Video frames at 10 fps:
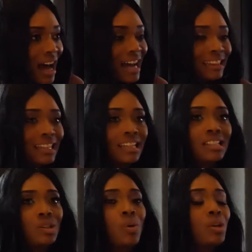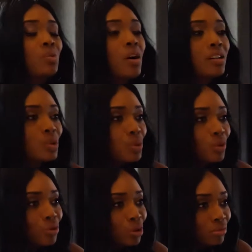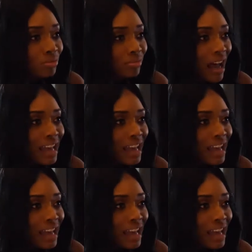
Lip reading: I think it's the way you walk into a room.